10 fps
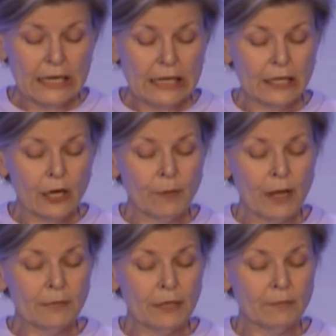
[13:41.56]
The
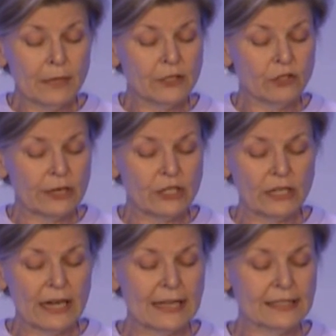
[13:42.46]
Obama
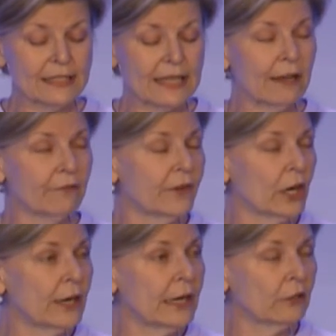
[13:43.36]
administration has set
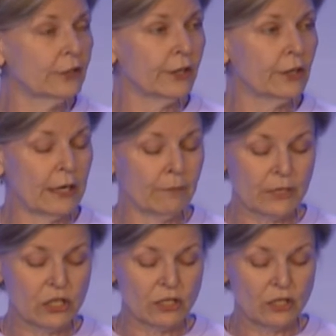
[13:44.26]
very clear and
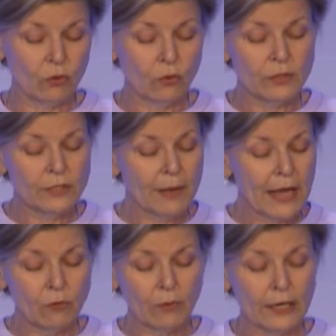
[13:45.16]
ambitious goals
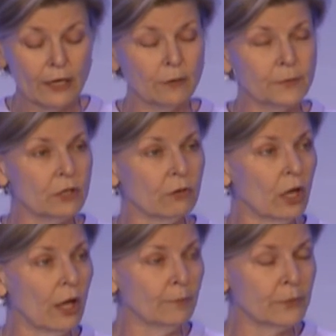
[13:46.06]
about what it hopes to
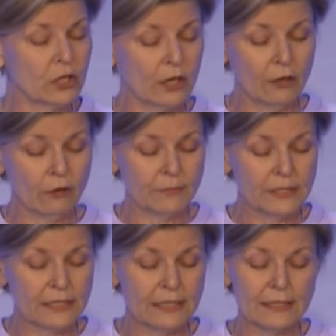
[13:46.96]
accomplish on
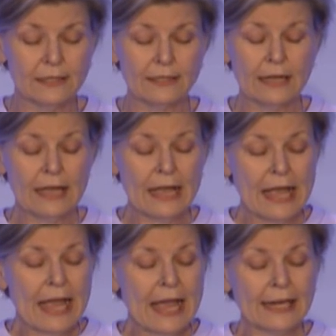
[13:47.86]
homelessness,
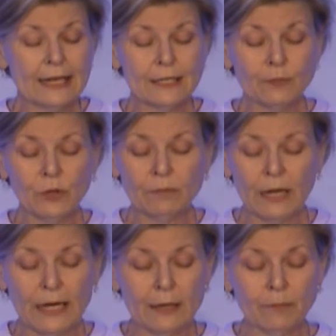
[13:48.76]
and it has put
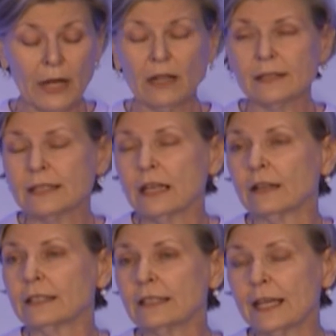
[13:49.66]
money and policy
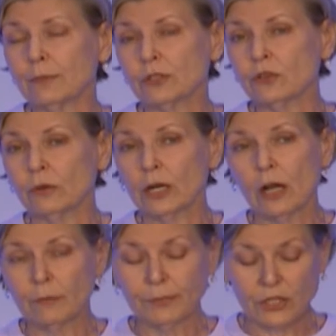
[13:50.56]
on the table to
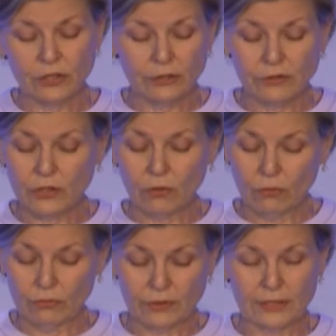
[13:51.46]
accomplish those
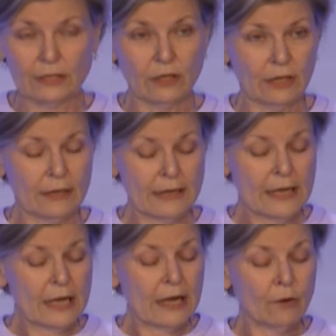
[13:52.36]
goals.
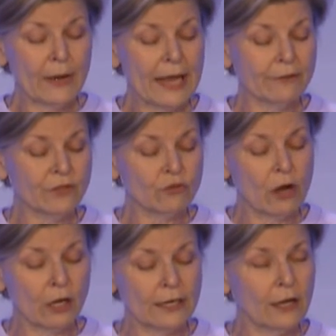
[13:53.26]
We have
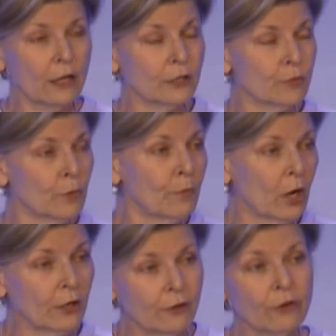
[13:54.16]
strong and knowledgeable
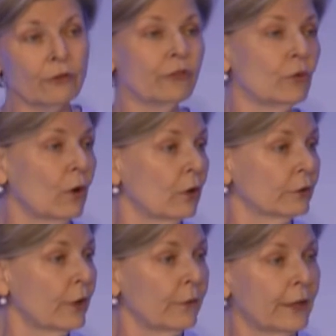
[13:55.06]
partners, you all
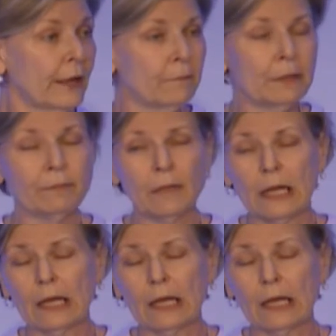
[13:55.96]
know them, and